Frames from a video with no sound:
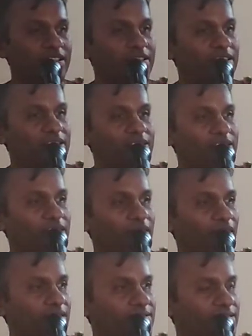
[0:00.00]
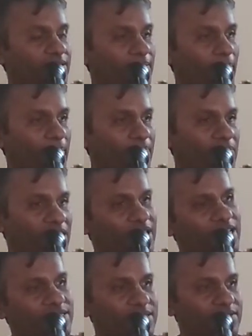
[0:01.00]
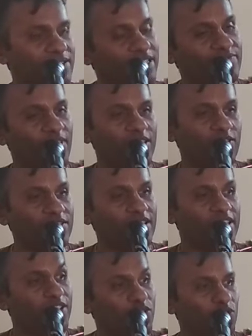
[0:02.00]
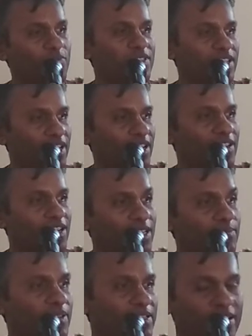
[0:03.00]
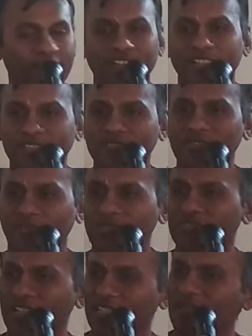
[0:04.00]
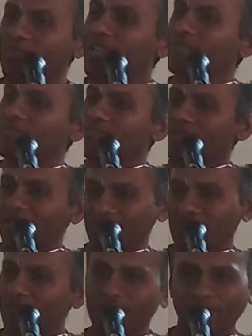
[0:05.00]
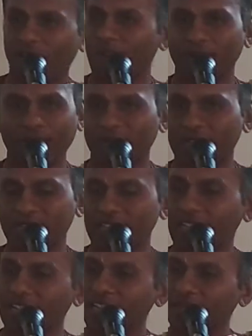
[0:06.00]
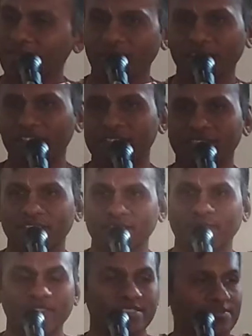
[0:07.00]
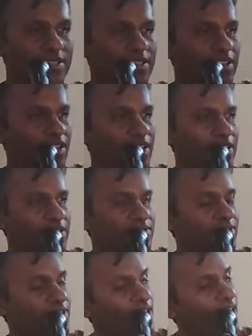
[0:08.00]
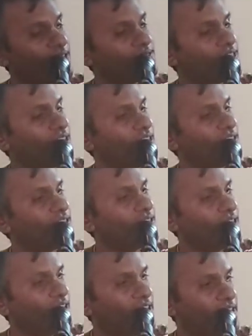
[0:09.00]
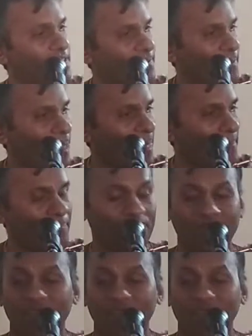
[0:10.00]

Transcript: then they asked, let's find out, the king should be the culprit. The king is supposed to take the blame. If some problem happens in the king is responsible. So they asked the lady,